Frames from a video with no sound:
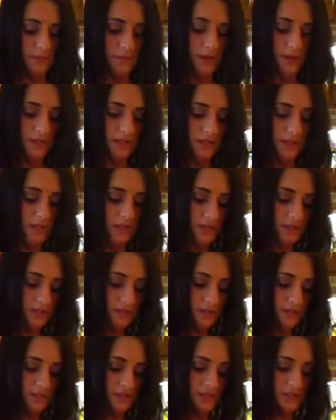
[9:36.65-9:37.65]
All you do
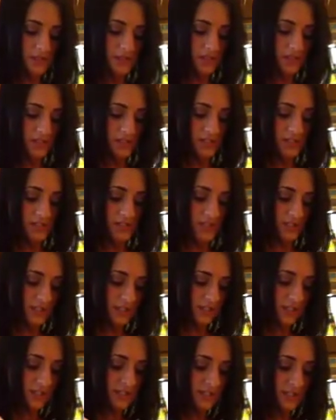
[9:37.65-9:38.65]
is
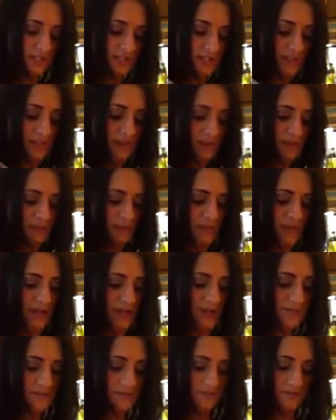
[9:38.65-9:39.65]
stir this puppy
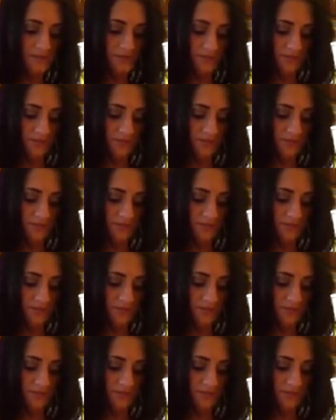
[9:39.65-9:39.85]
up.